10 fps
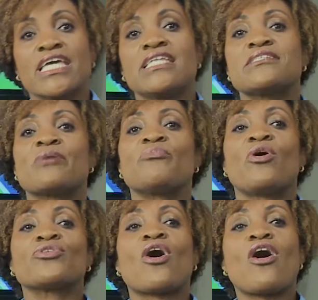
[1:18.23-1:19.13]
It is
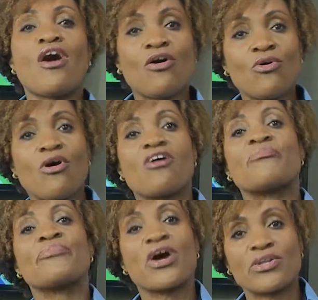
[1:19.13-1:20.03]
about how our
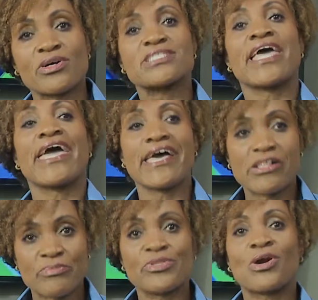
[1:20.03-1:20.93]
products
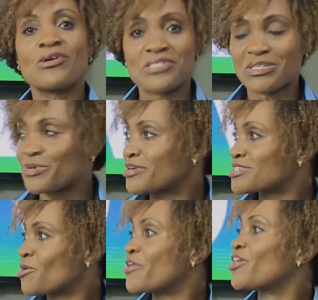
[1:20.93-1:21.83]
help the
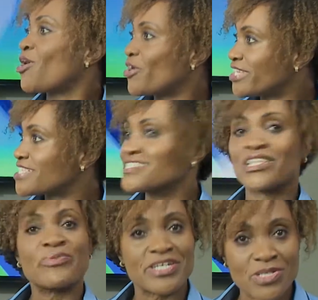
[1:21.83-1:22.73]
customers or the audience
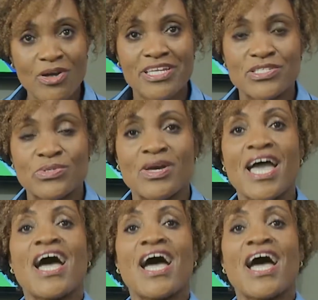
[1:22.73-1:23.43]
that we're talking to.